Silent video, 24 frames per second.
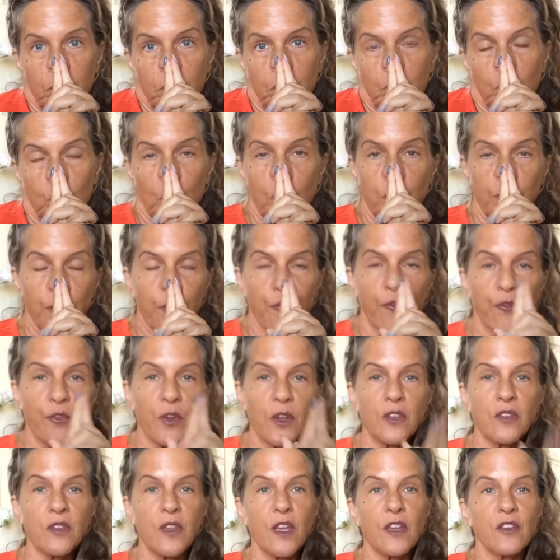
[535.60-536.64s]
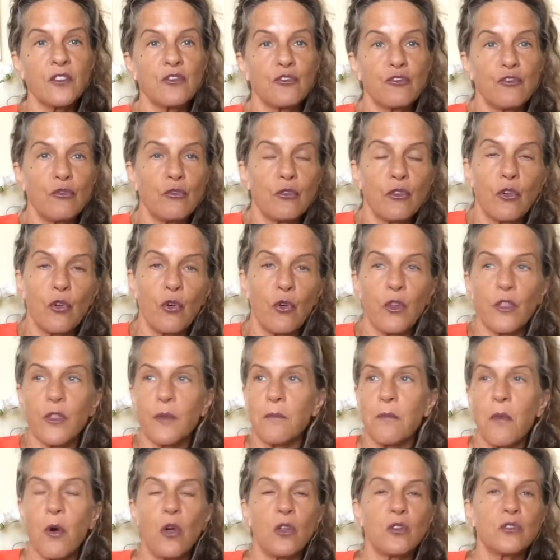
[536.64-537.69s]
what if a friend asks you to go to the
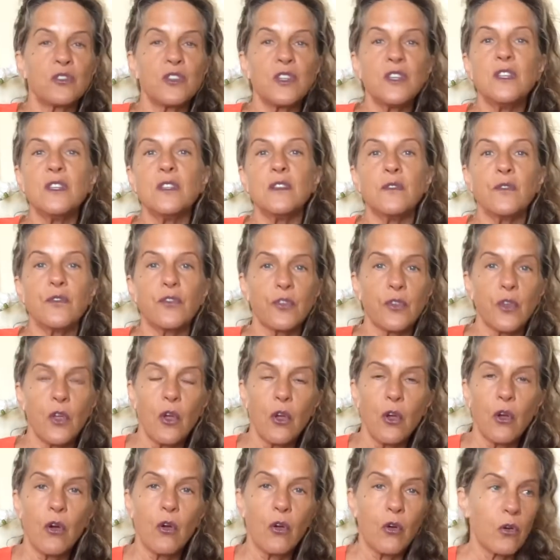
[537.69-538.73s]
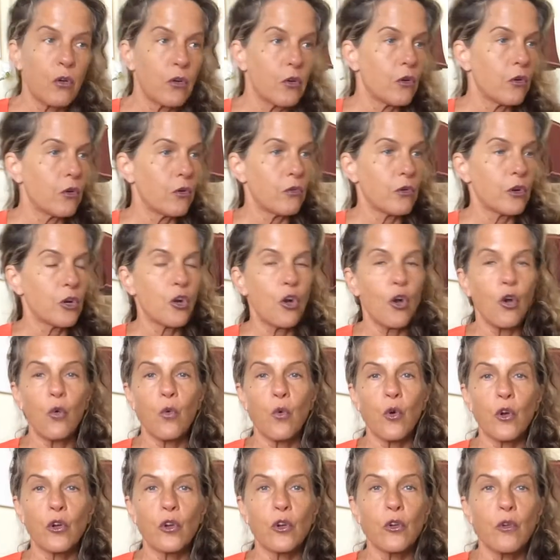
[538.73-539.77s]
Maldives, or a
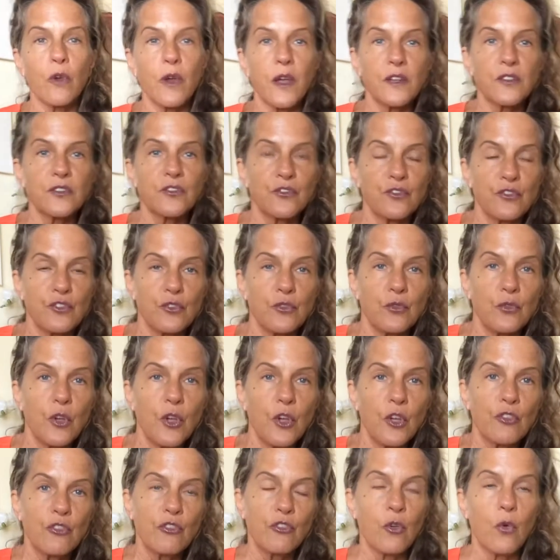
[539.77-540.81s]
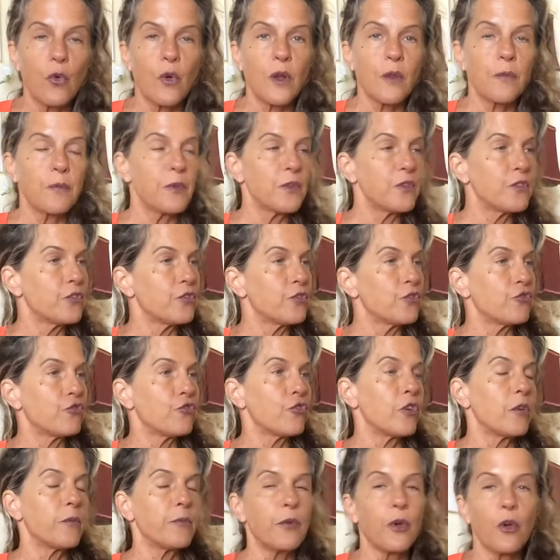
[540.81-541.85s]
coworker asks you to go on a business
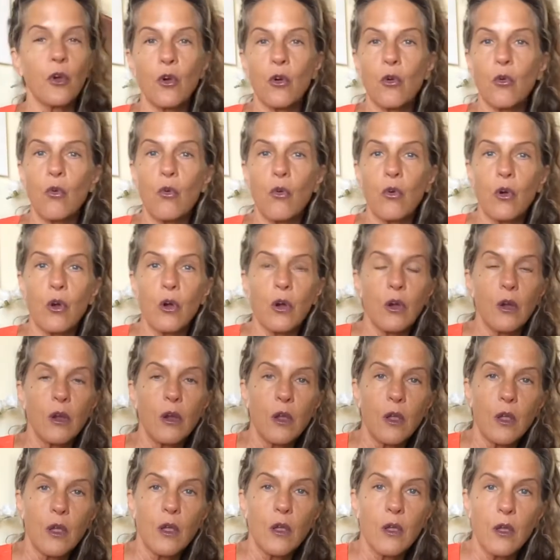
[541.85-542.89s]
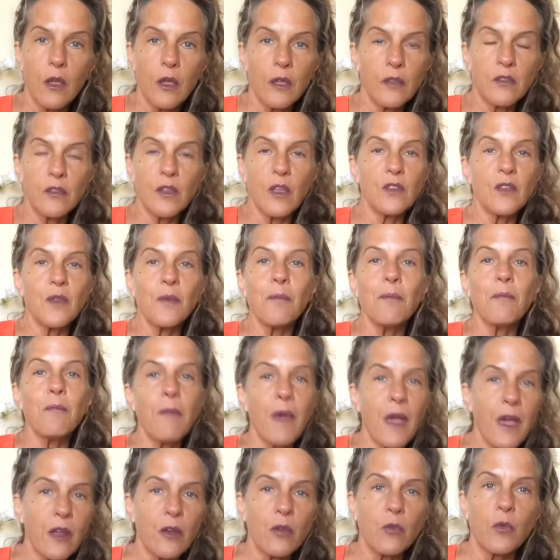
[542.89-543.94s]
trip, or it doesn't
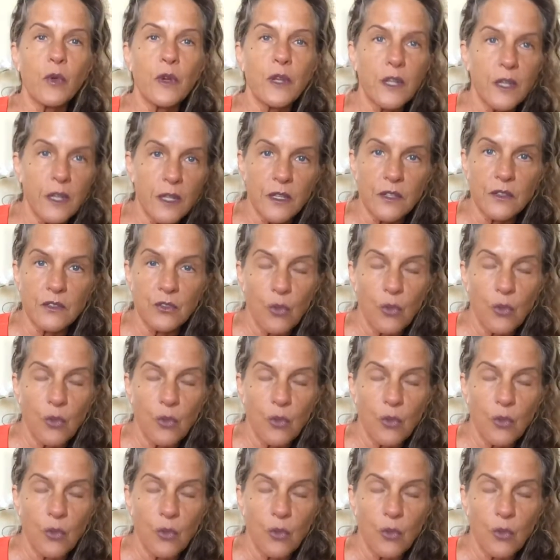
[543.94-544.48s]
matter what it is,